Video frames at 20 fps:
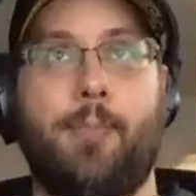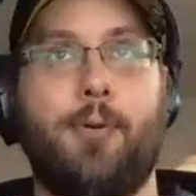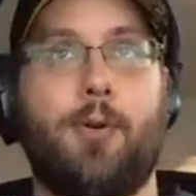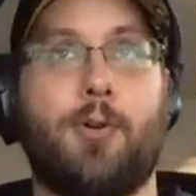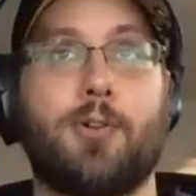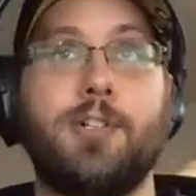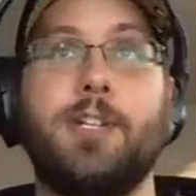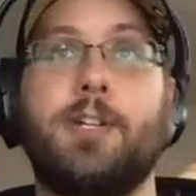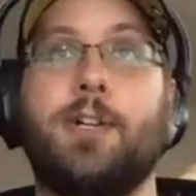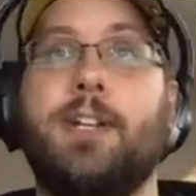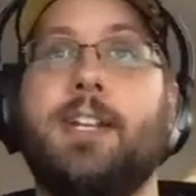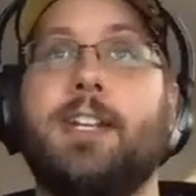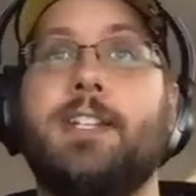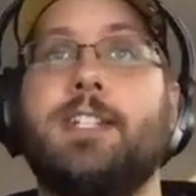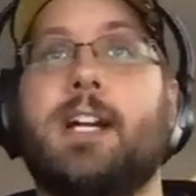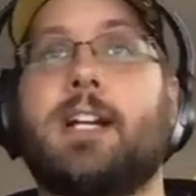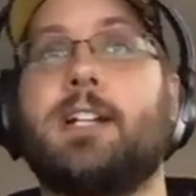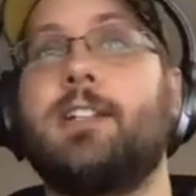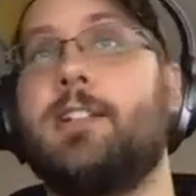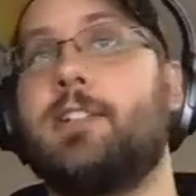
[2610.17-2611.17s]
or you can
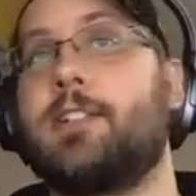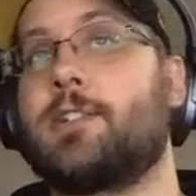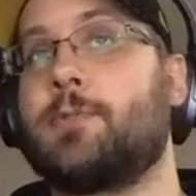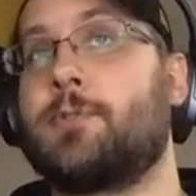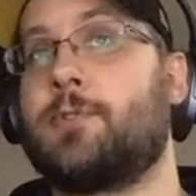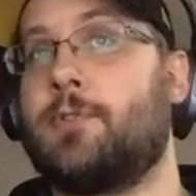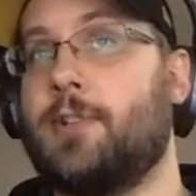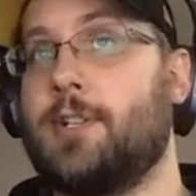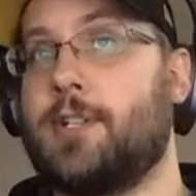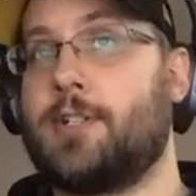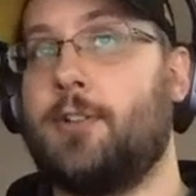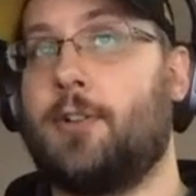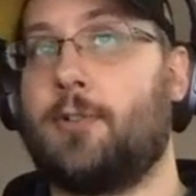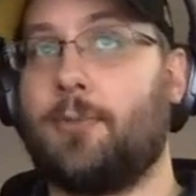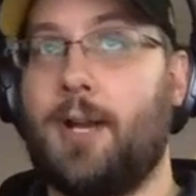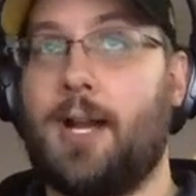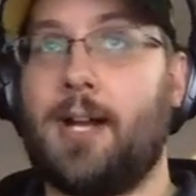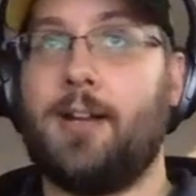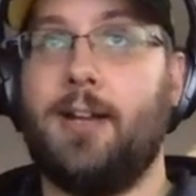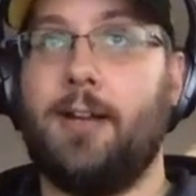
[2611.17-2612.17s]
eject it into a traditional
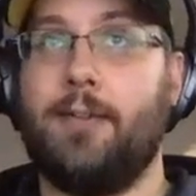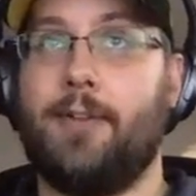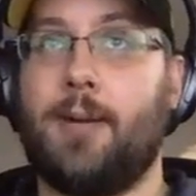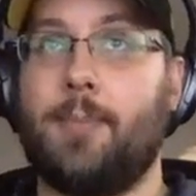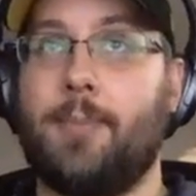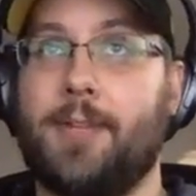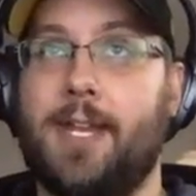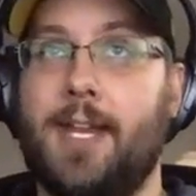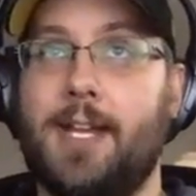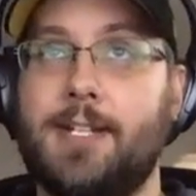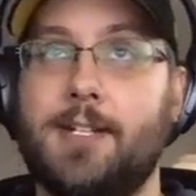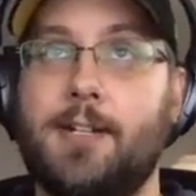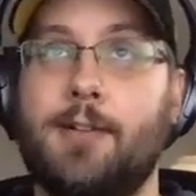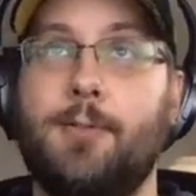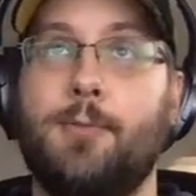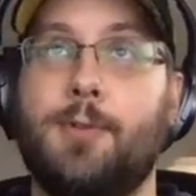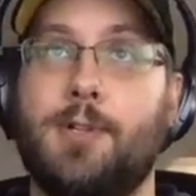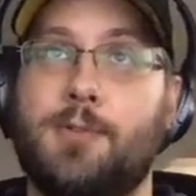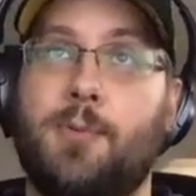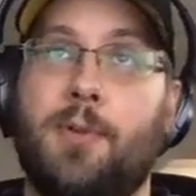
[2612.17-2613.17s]
React Native application,
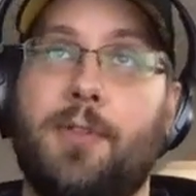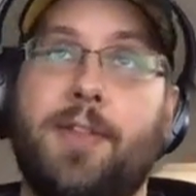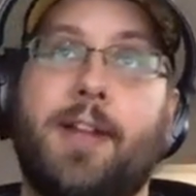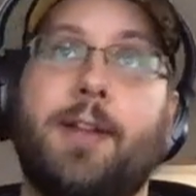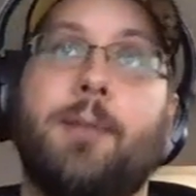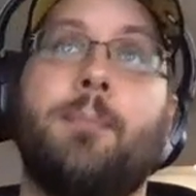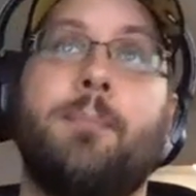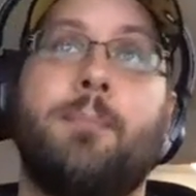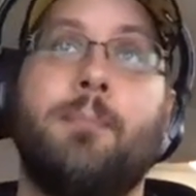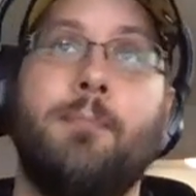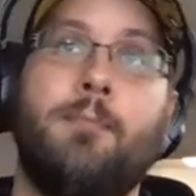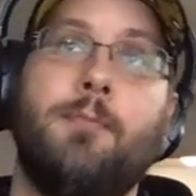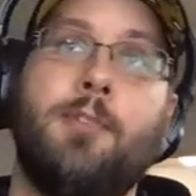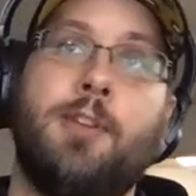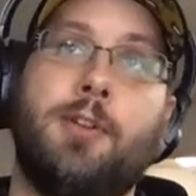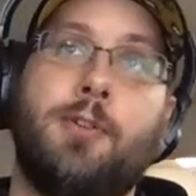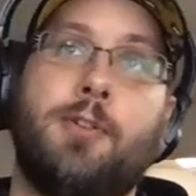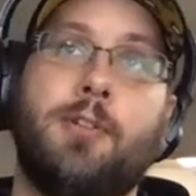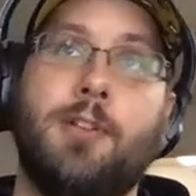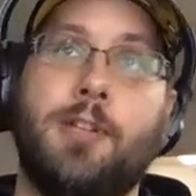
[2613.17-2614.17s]
which will then,
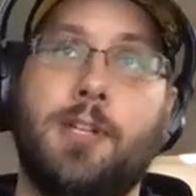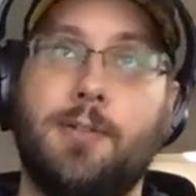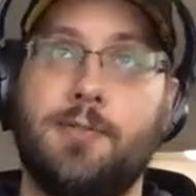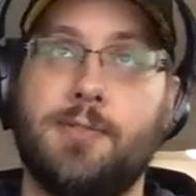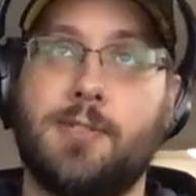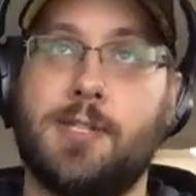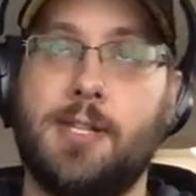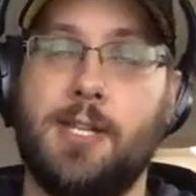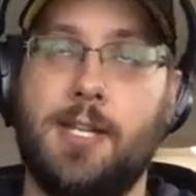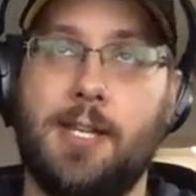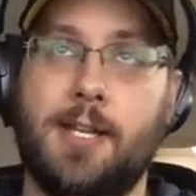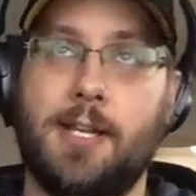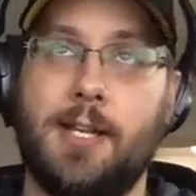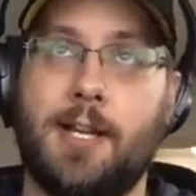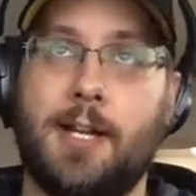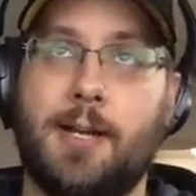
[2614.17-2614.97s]
you can use the